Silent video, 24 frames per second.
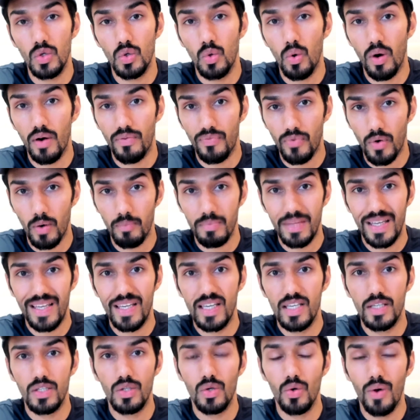who are from the
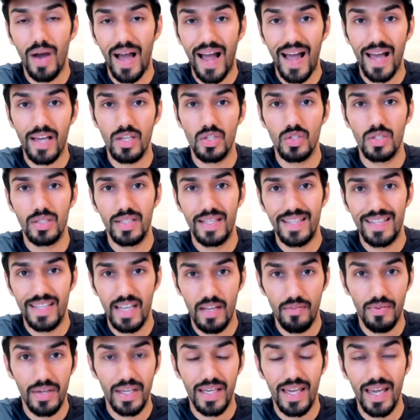EU actually
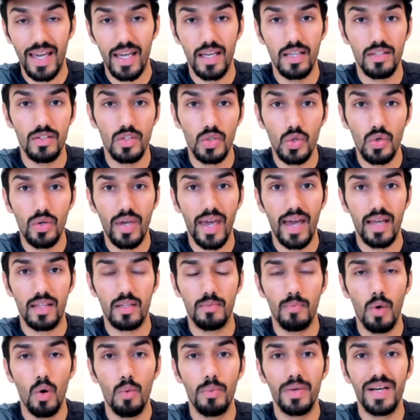living here in the UK at the
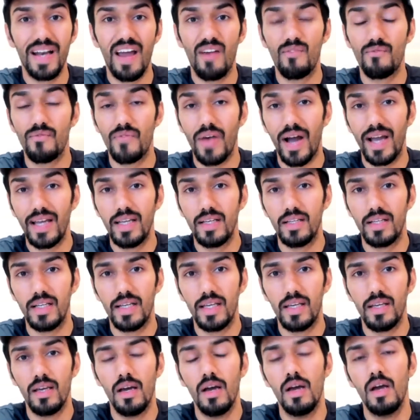moment. And
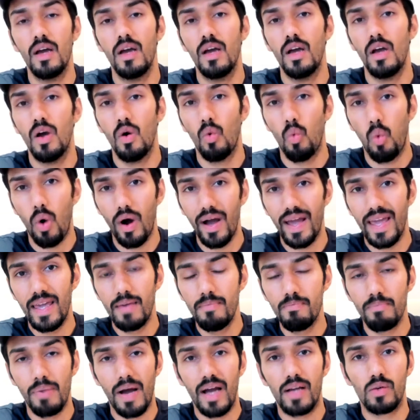finally, what
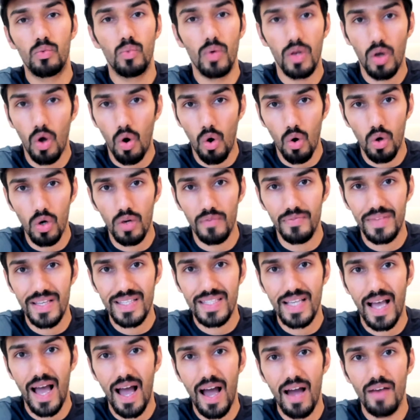impact will all of this
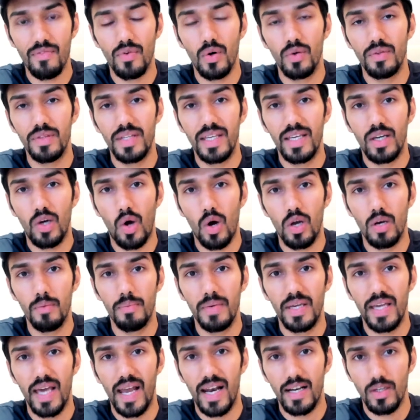have on the
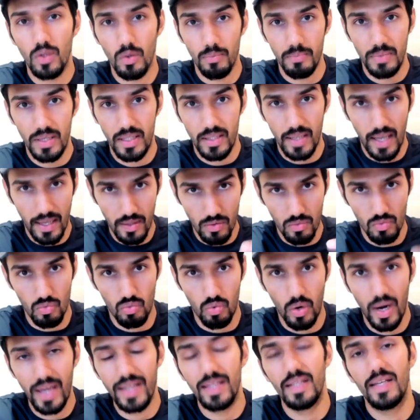economy? And I don't mean like
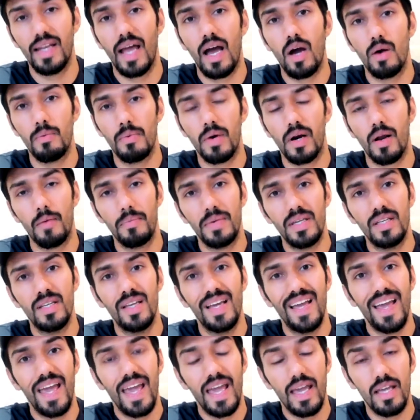right now, but I mean
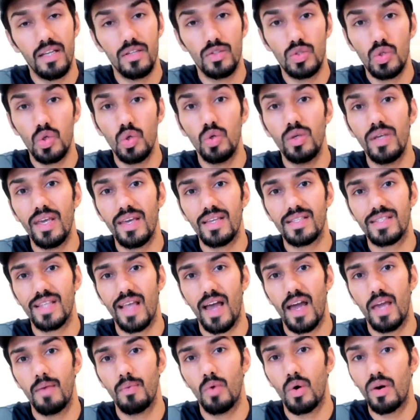in 2 years
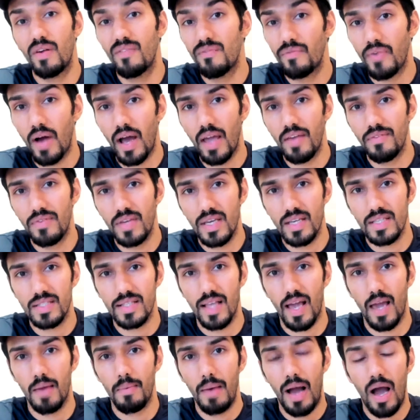time or in 5 years
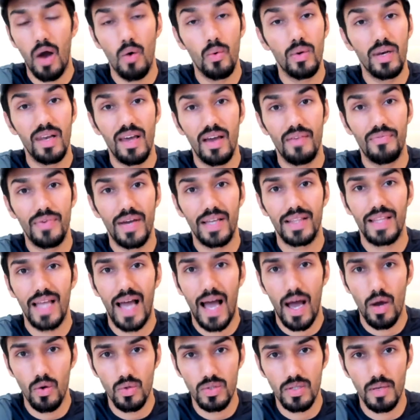time. How will it affect the
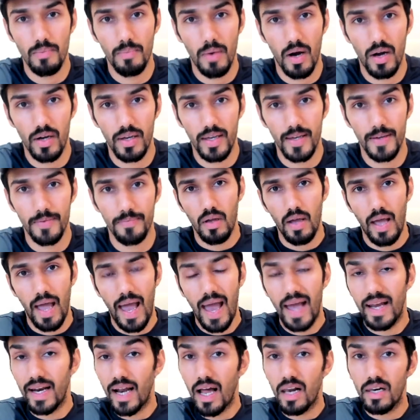housing market?
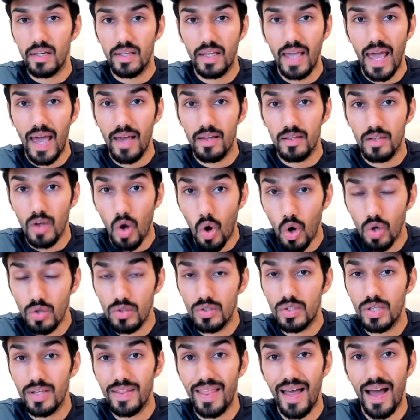And I'll get
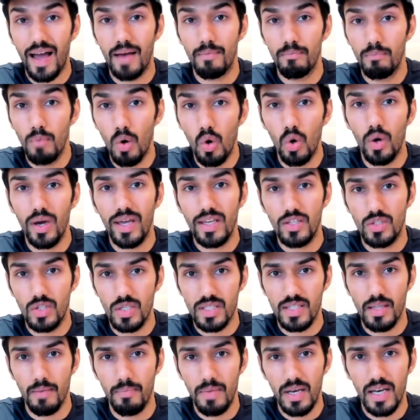onto that more in
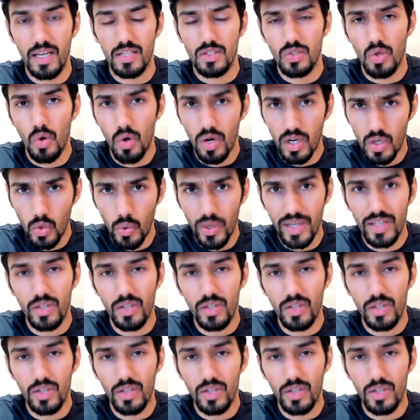just a minute. So a quick